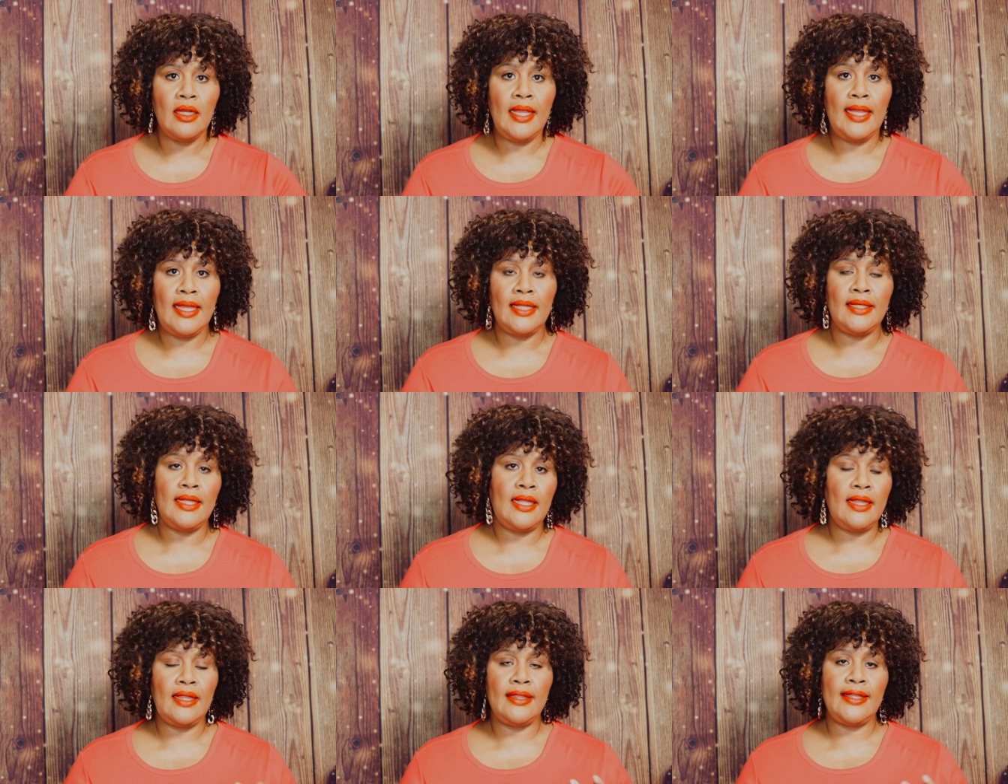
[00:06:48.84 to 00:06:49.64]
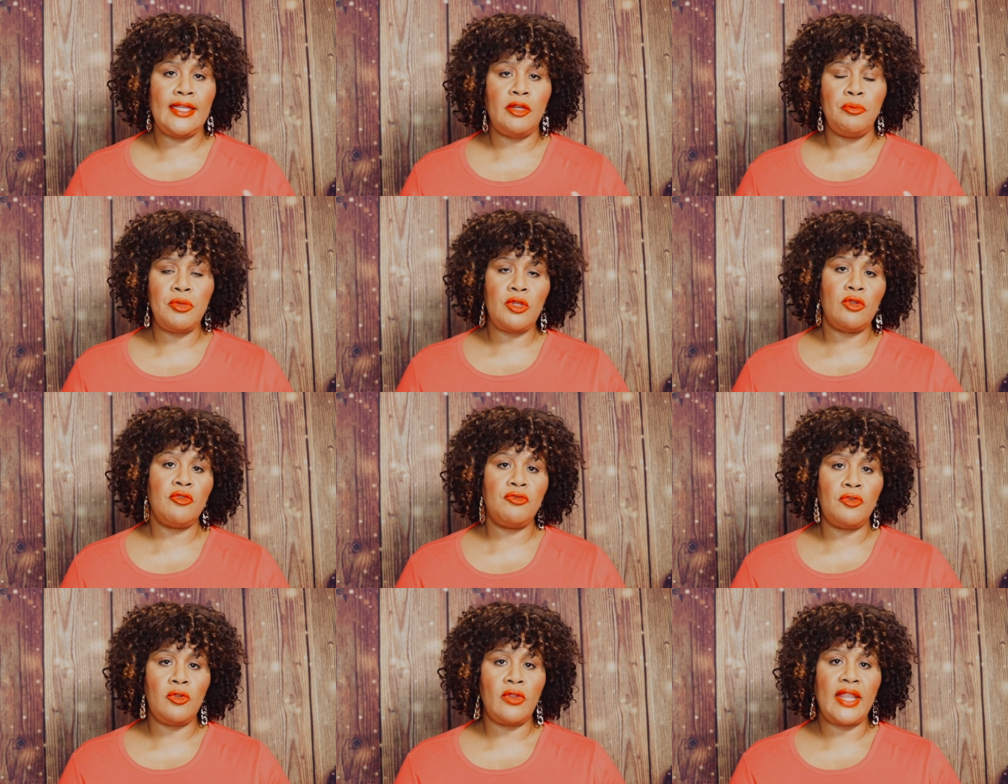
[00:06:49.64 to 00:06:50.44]
And they're
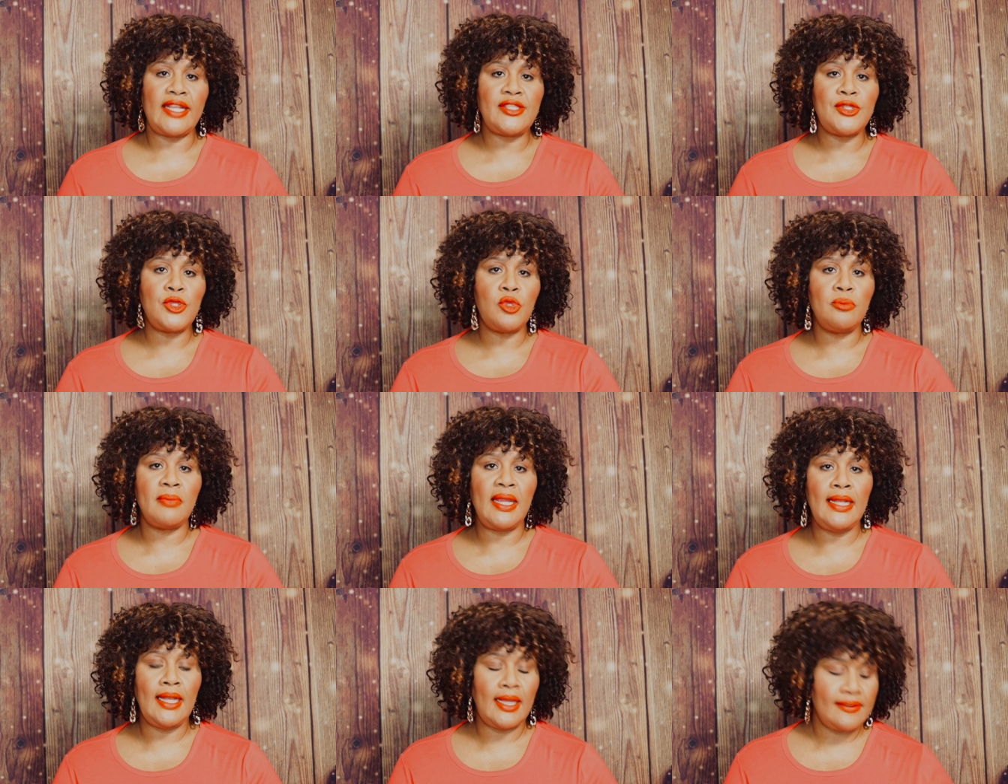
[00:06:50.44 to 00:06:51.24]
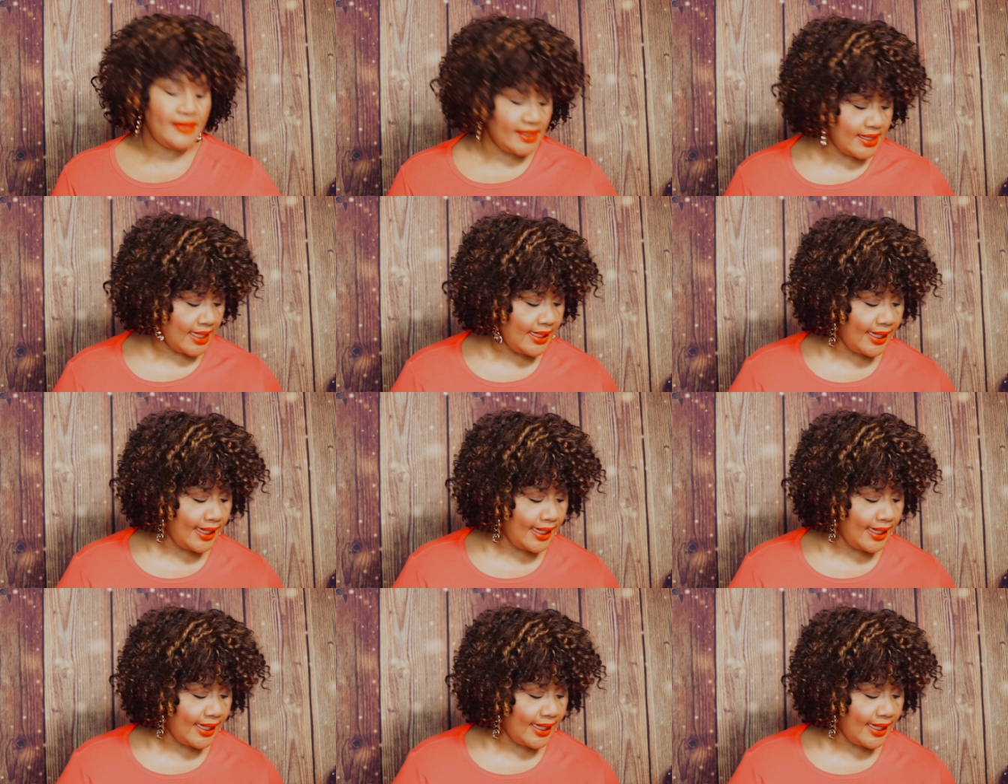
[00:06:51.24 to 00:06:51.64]
beautiful, they suit my lifestyle.